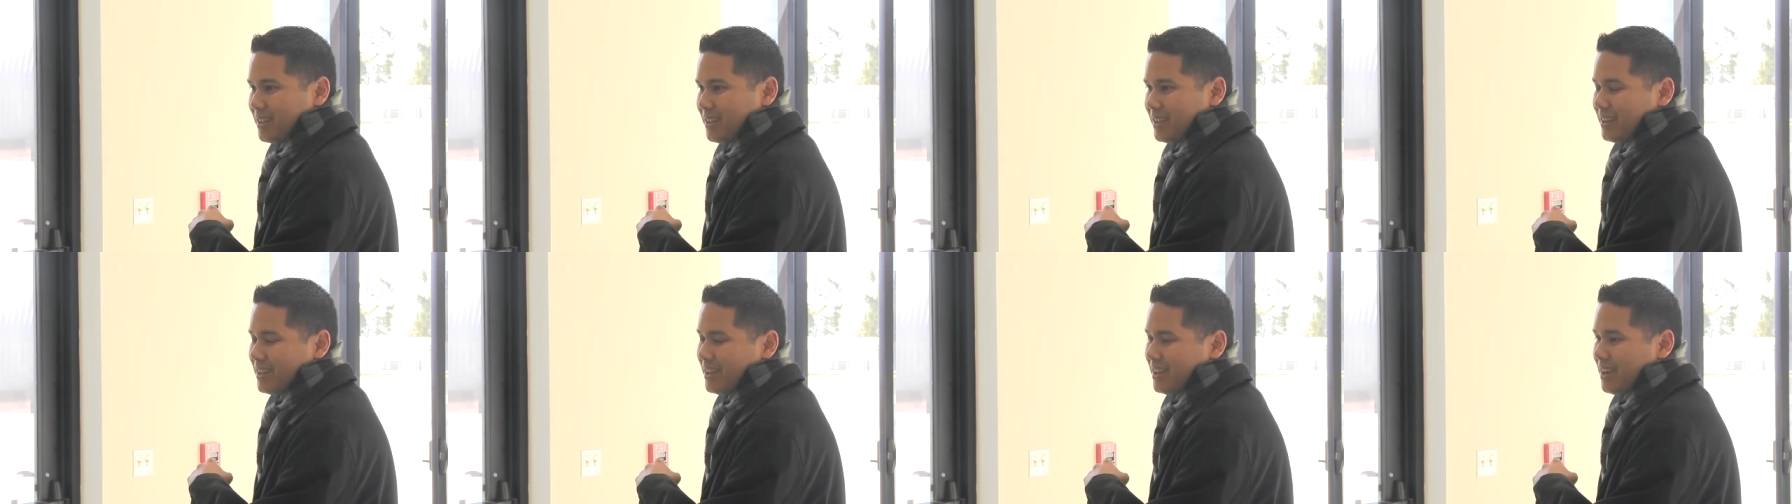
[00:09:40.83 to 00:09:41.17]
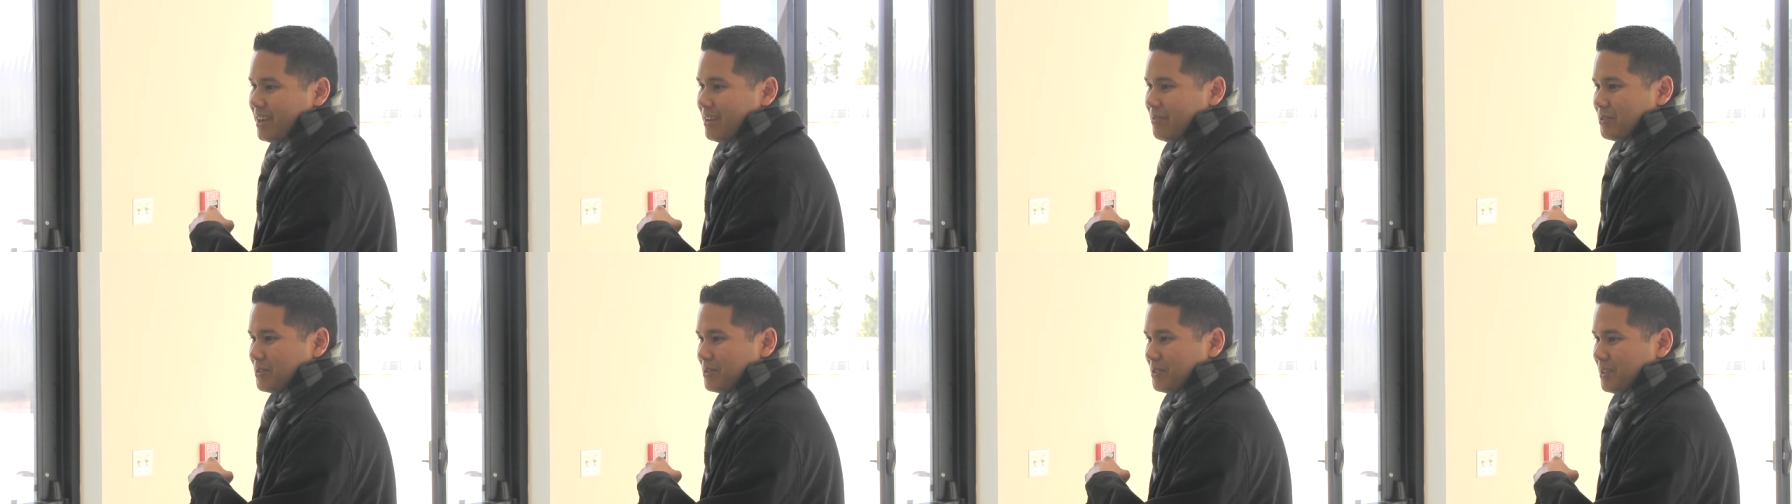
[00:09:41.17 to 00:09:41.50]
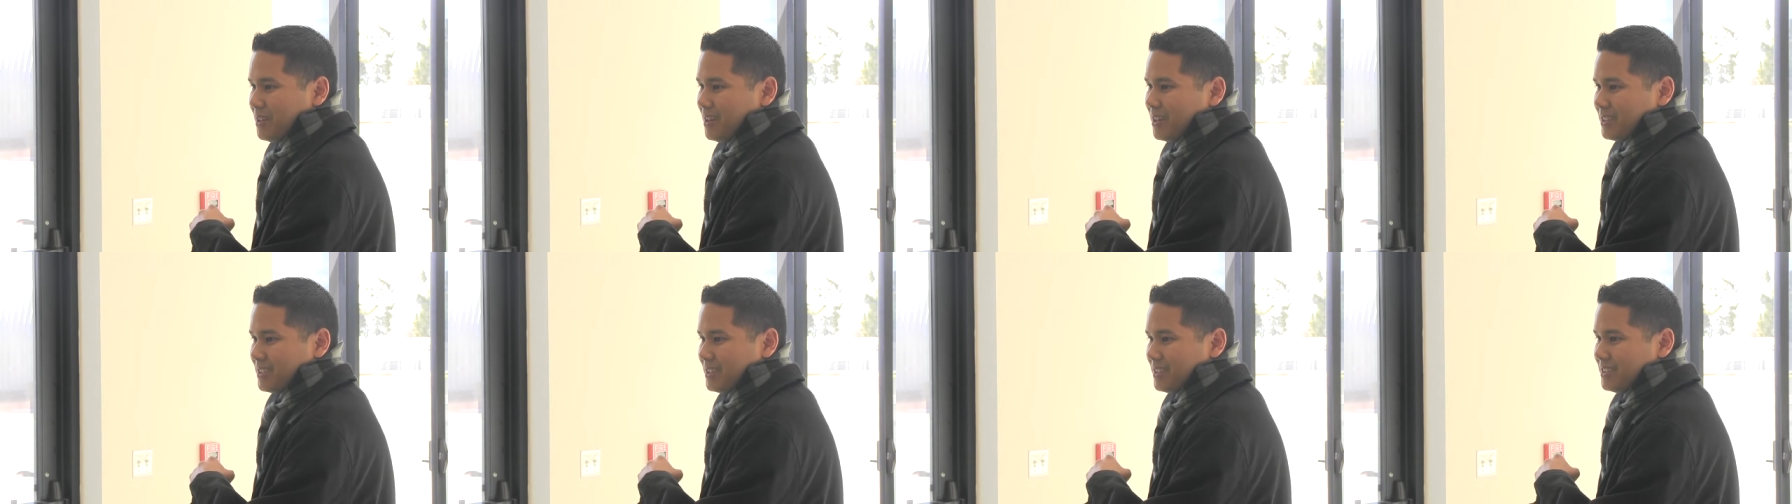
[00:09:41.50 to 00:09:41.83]
I have a
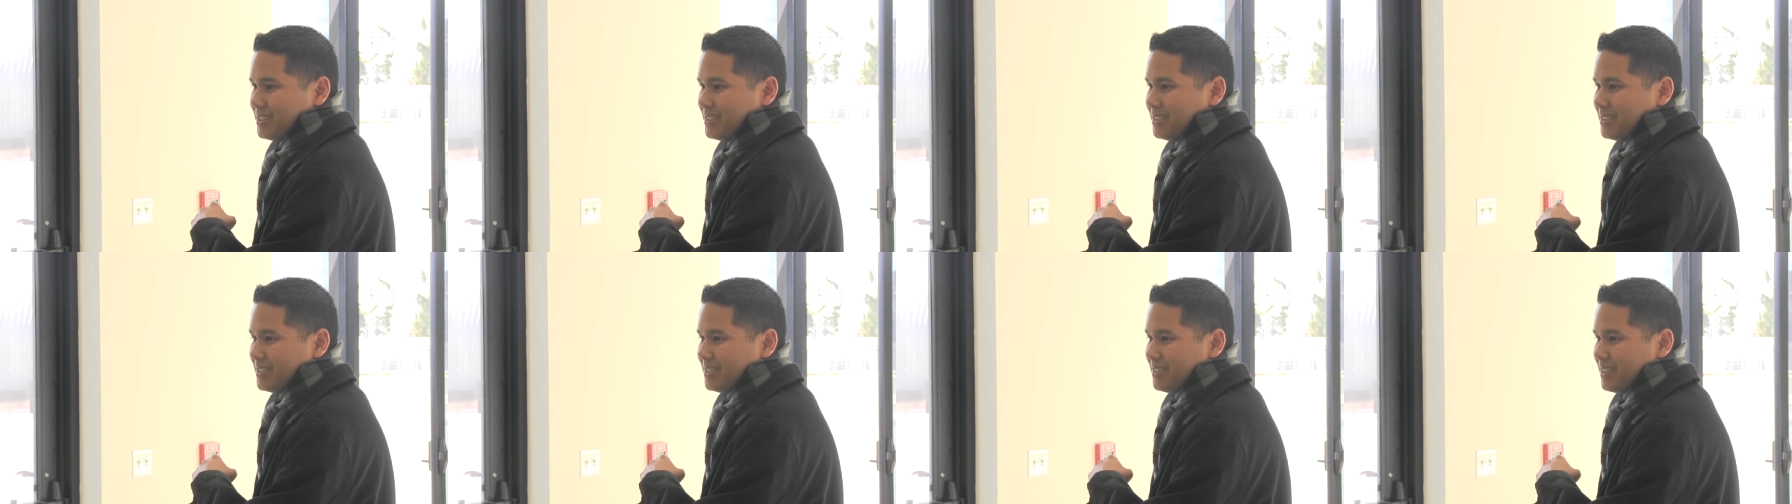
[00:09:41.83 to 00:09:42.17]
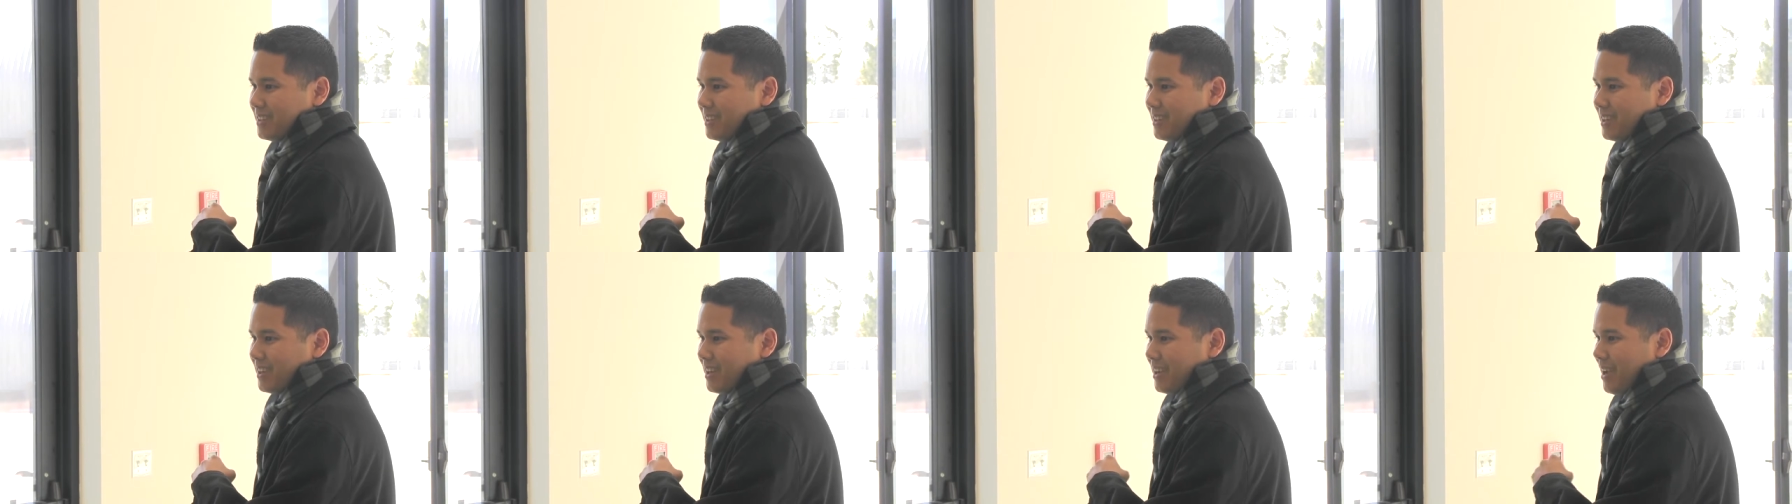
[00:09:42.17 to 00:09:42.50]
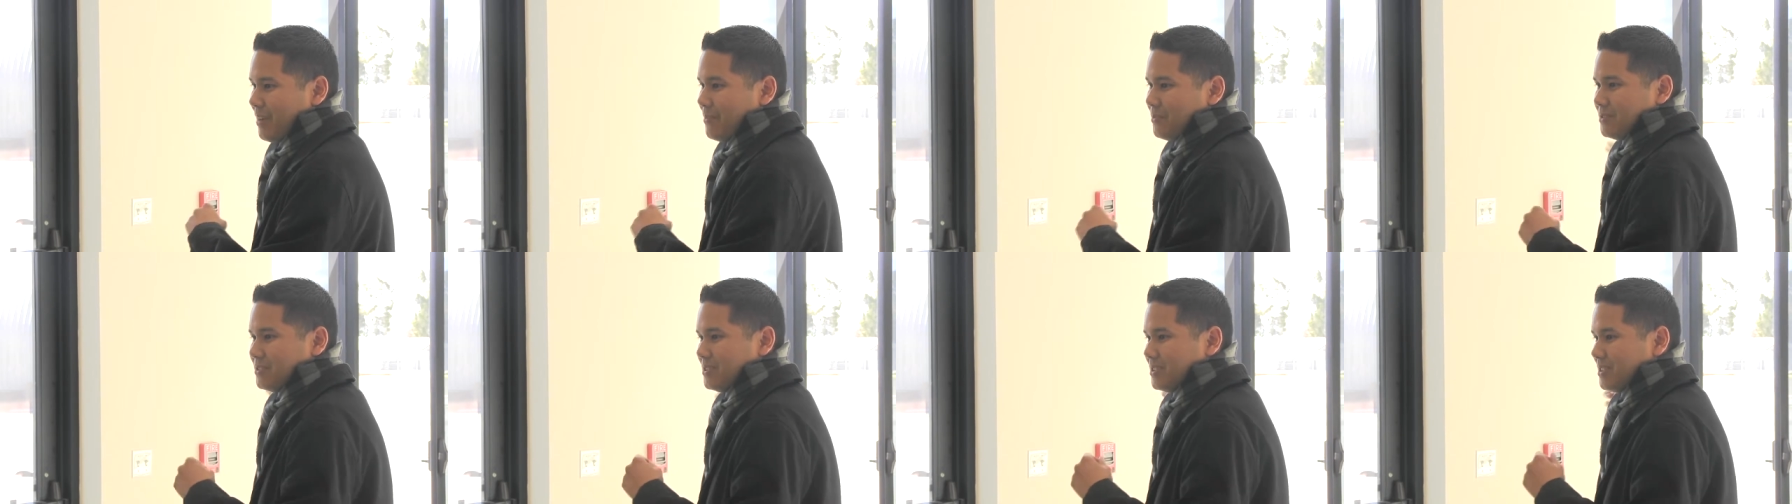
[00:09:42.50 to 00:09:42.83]
daughter. I
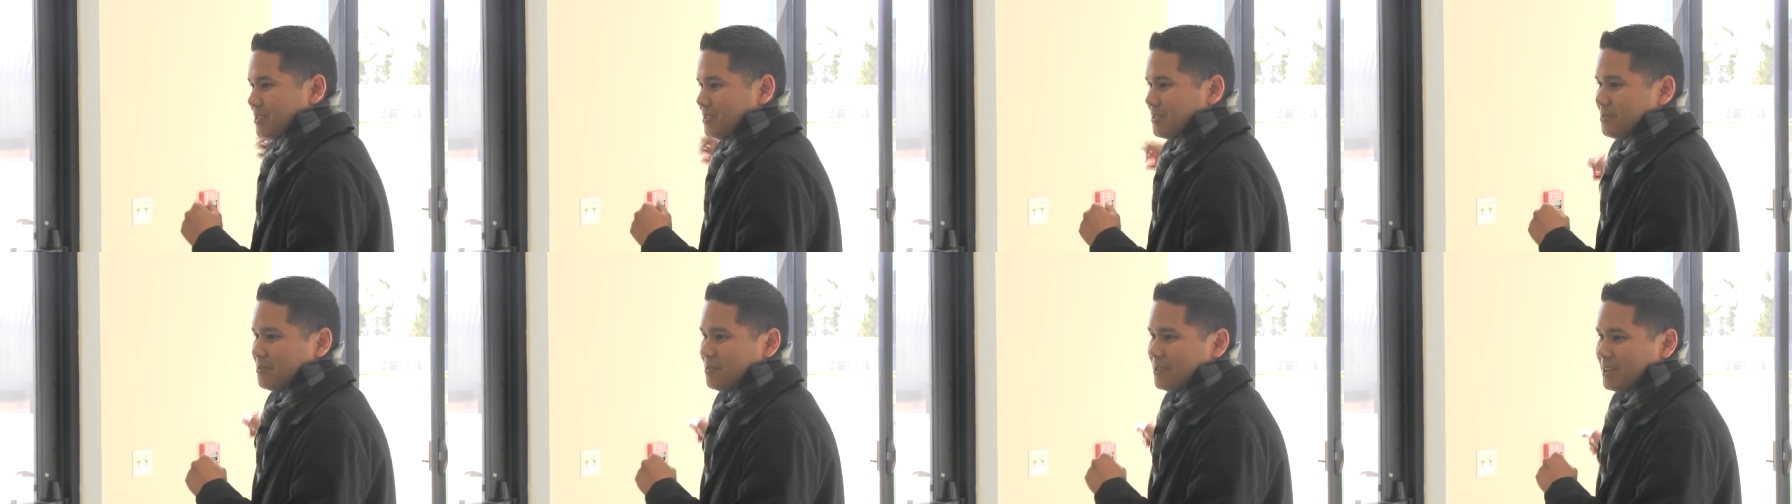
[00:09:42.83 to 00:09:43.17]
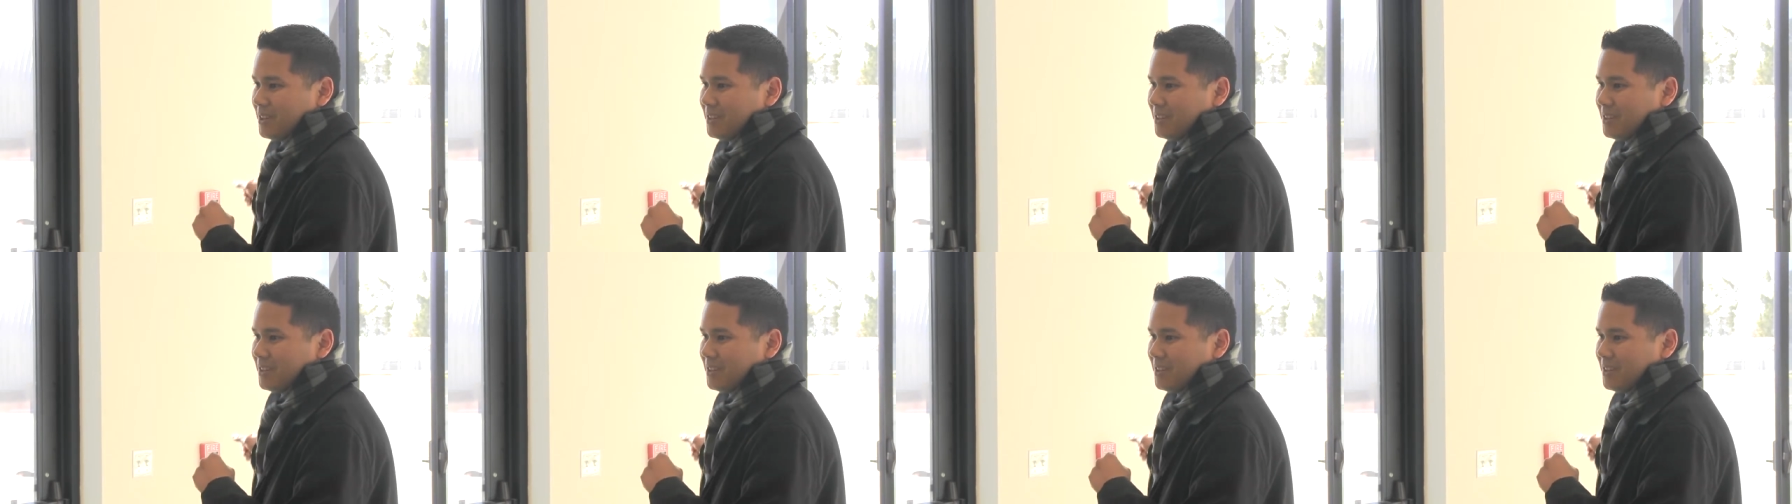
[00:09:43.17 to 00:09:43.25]
haven't seen her in a